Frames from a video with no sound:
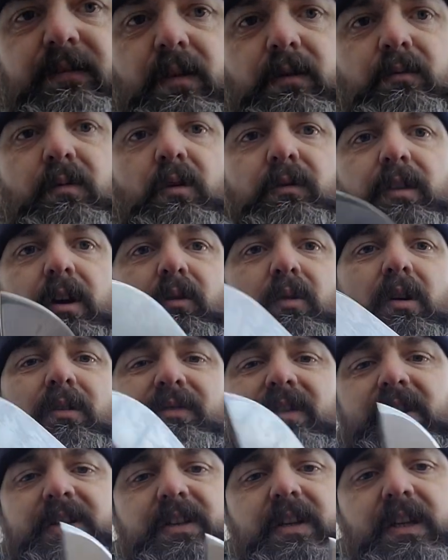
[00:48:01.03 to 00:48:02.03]
than what
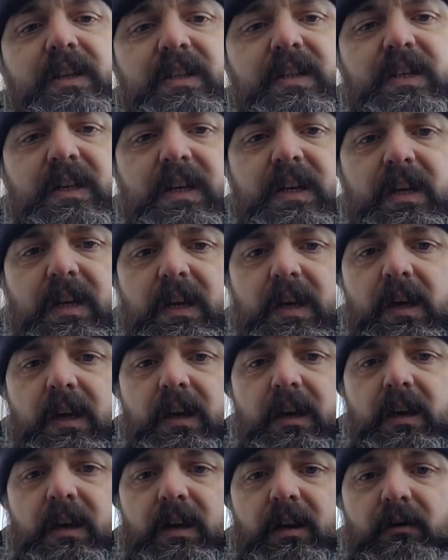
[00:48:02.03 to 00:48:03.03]
this is,
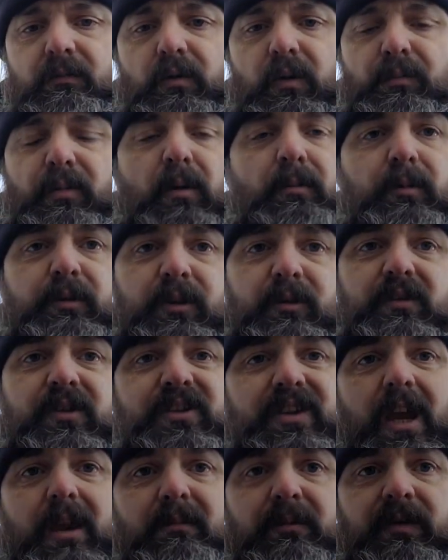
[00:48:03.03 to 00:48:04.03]
will probably do the
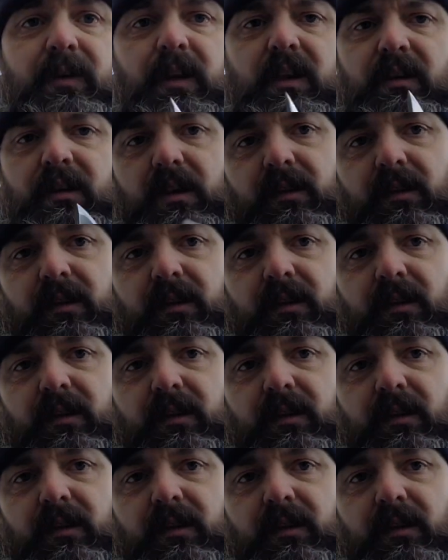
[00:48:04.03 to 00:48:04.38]
same thing